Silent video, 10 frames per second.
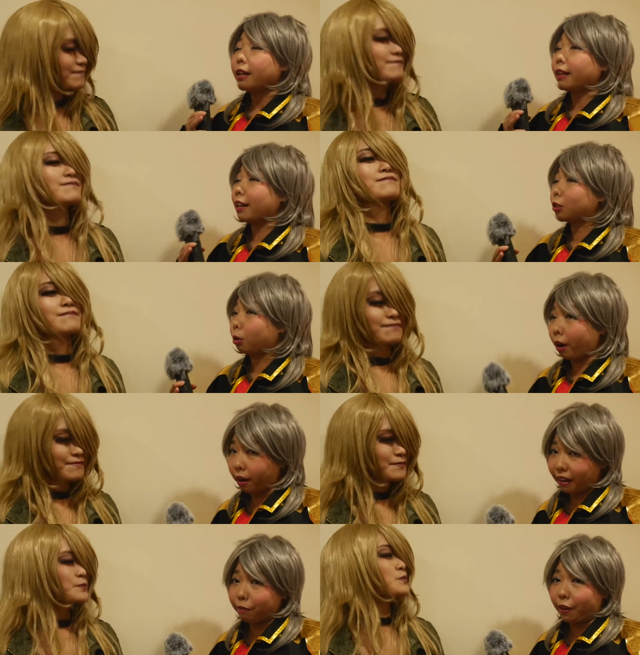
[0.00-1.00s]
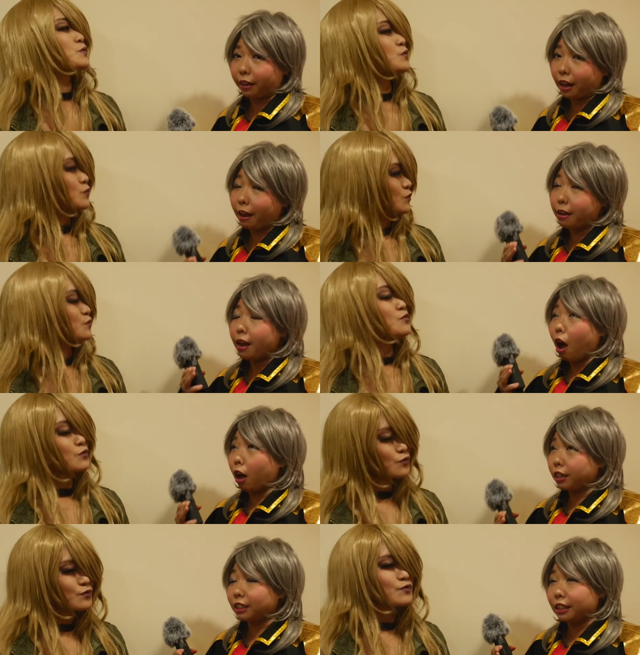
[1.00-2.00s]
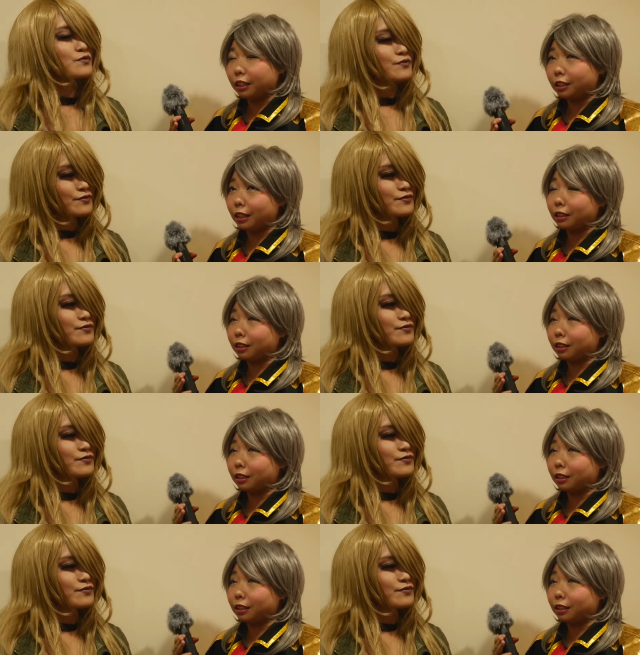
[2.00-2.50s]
Speaker 1: thanks to her event. Honestly, she's